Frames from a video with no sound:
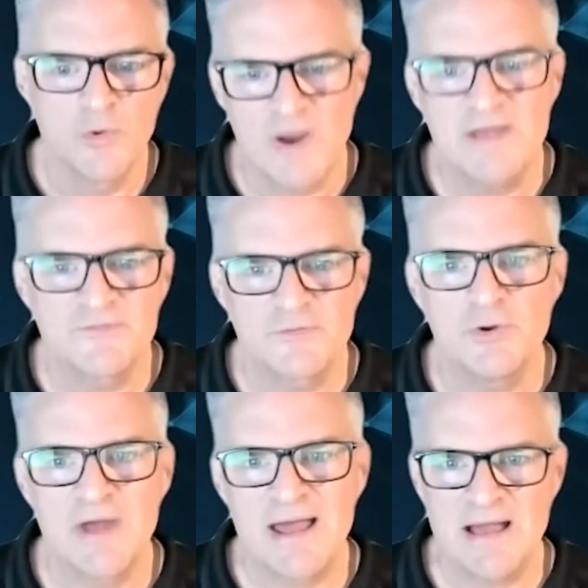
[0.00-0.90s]
right
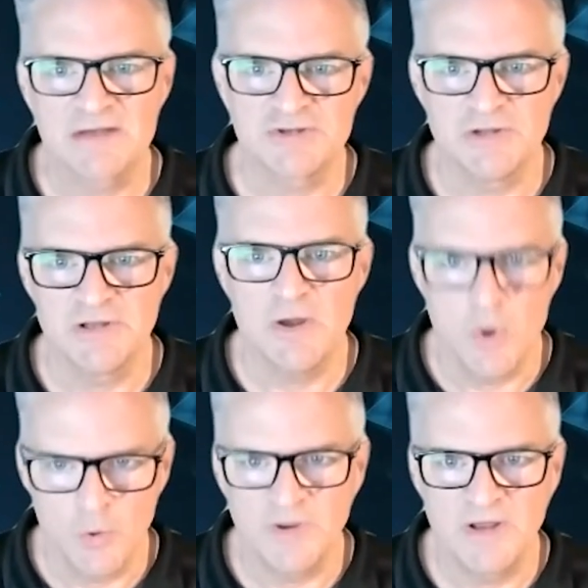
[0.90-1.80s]
through to actually
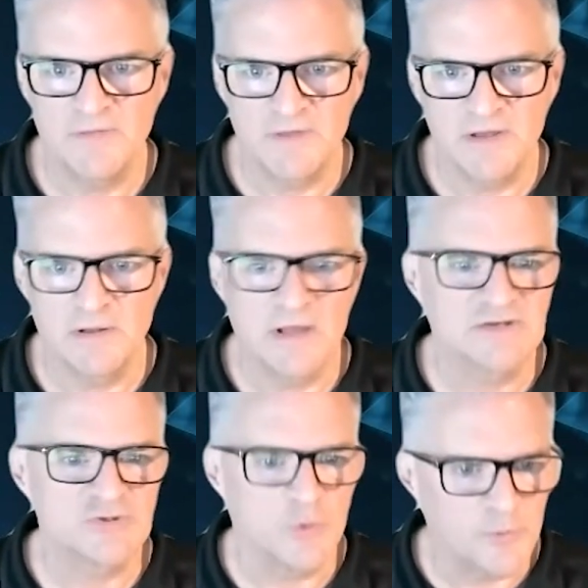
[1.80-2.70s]
owning the
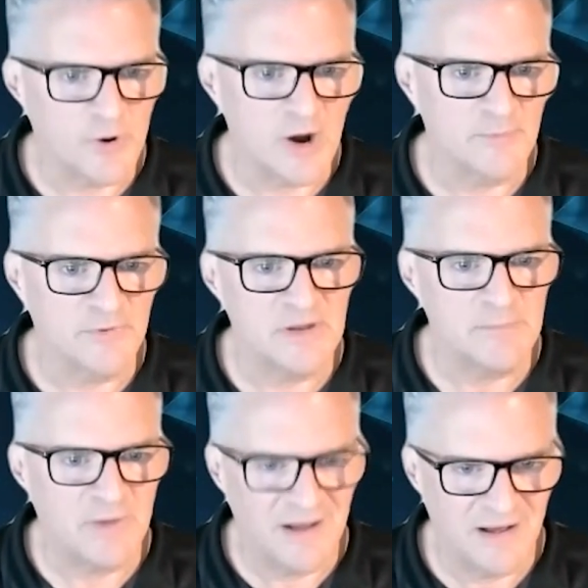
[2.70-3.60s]
intellectual property
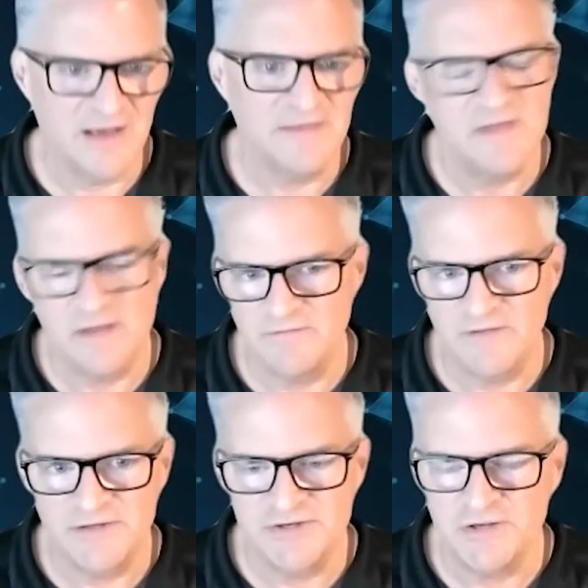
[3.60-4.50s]
behind the
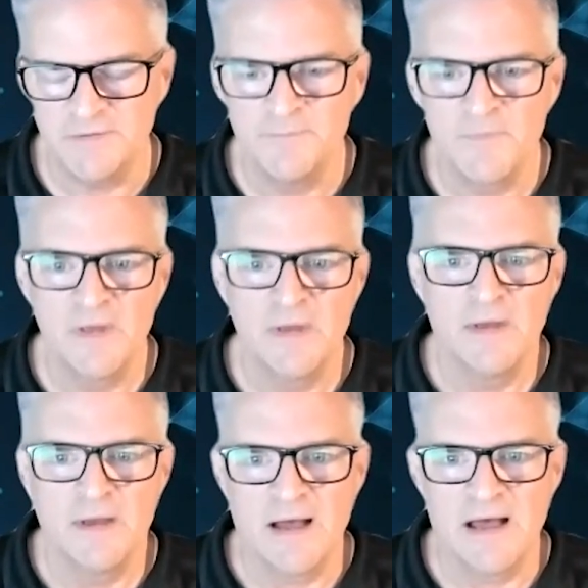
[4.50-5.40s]
invention.
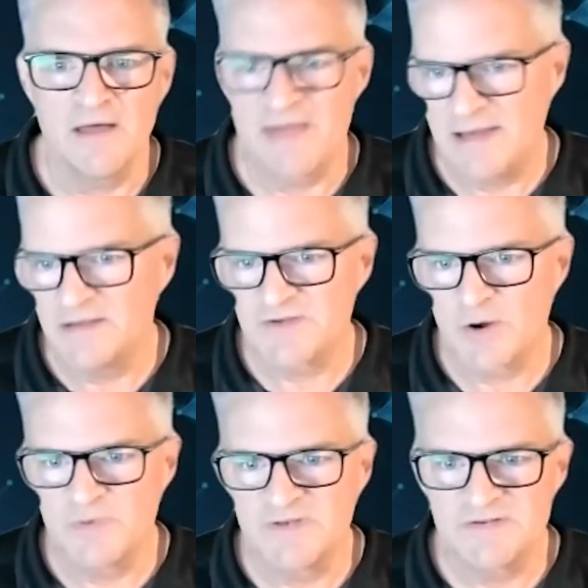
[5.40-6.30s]
Uh, that is
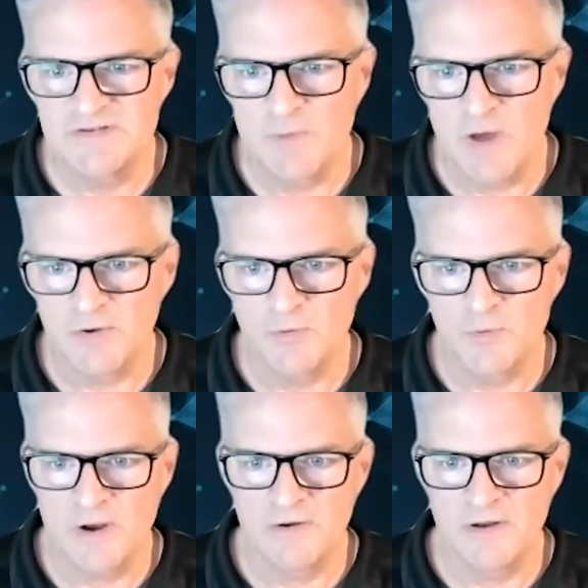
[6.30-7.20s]
our business model.
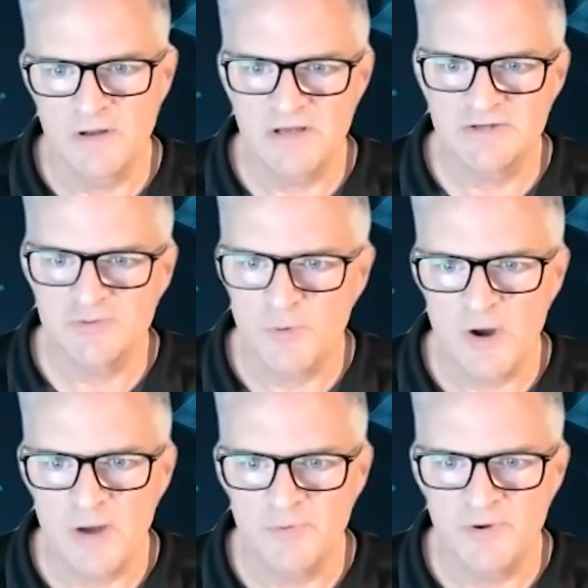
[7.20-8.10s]
We are an intellectual
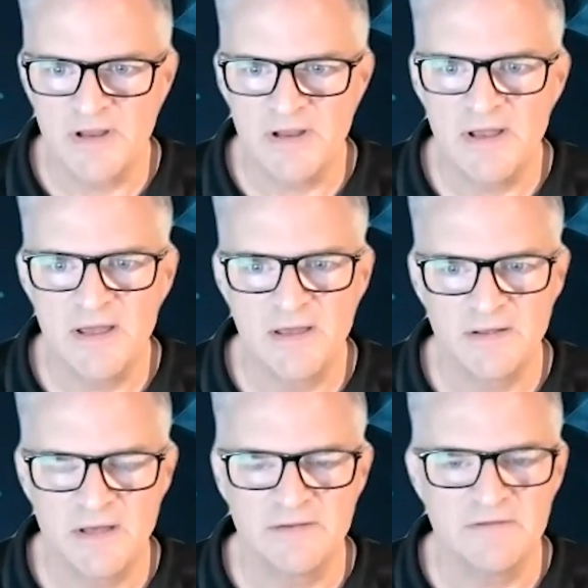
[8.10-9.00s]
property
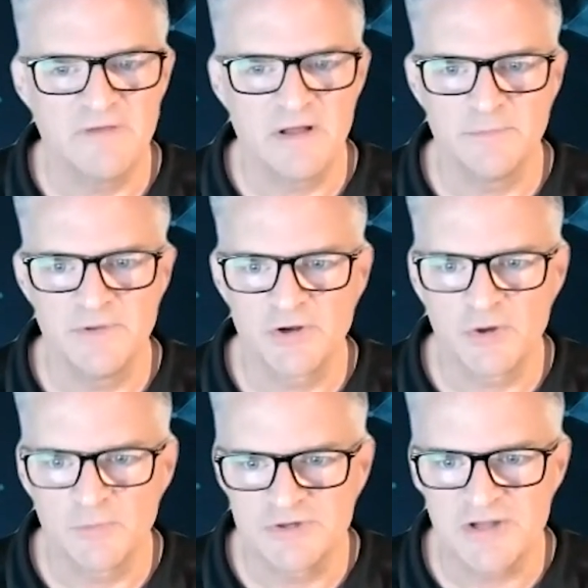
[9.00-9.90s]
uh, development and
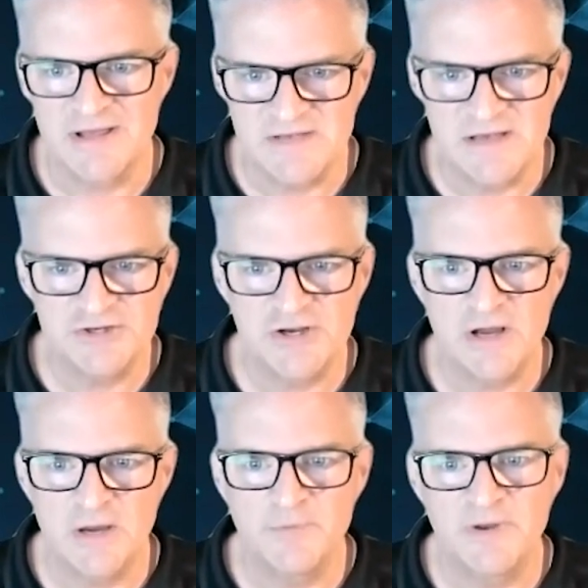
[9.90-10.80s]
commercialization
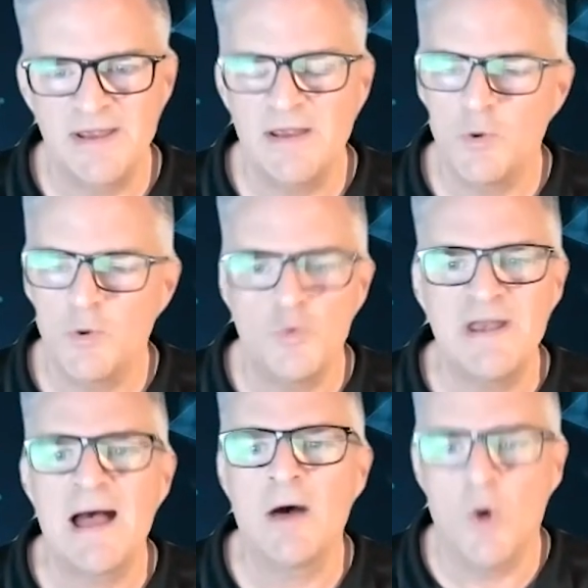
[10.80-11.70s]
company. We
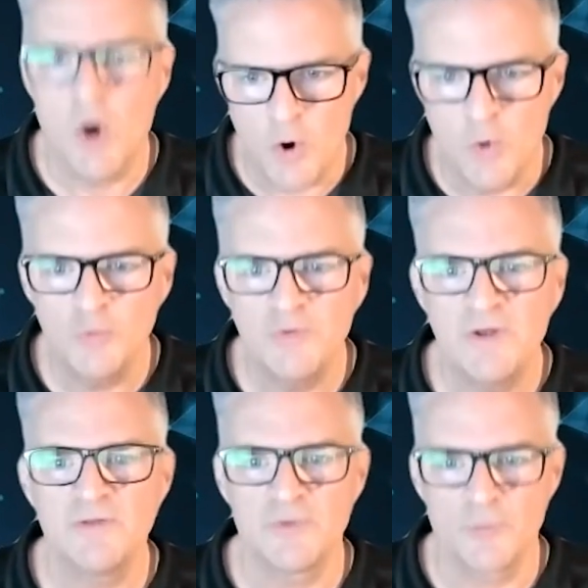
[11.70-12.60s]
now
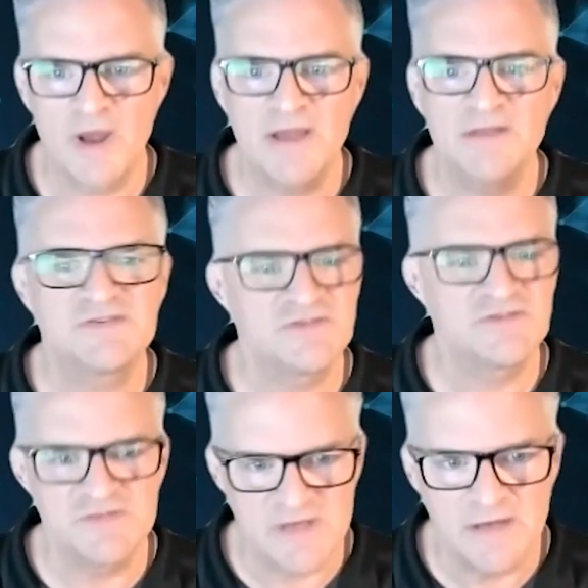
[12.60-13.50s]
own the rights
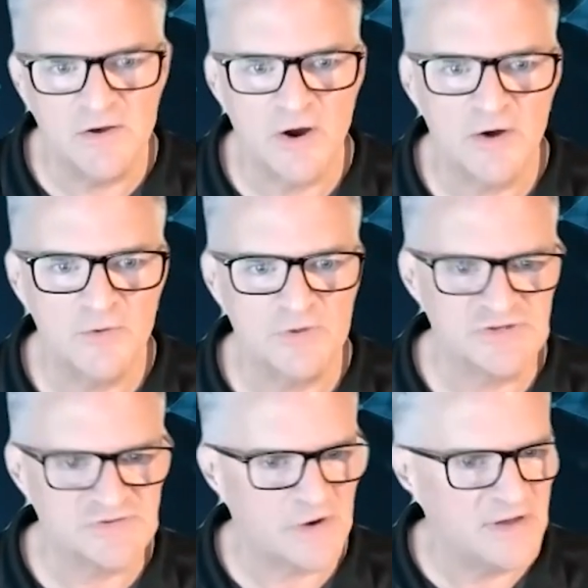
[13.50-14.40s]
to ZenGuard,
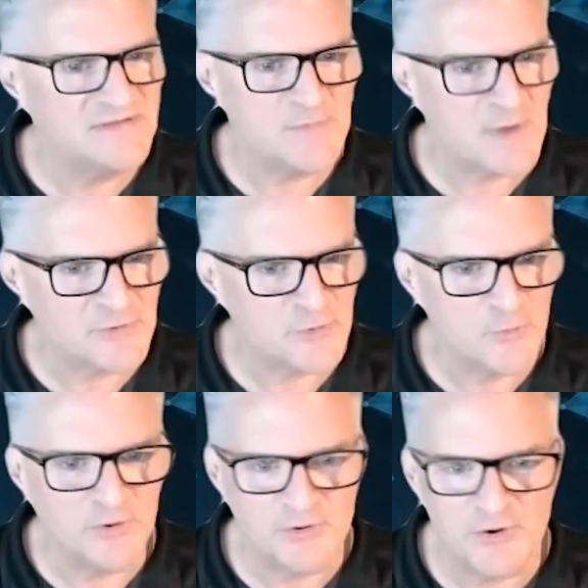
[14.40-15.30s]
which is our
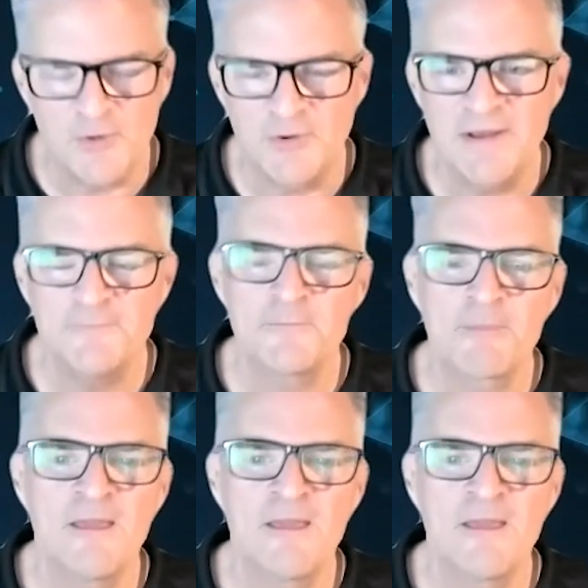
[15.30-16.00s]
antimicrobial coating.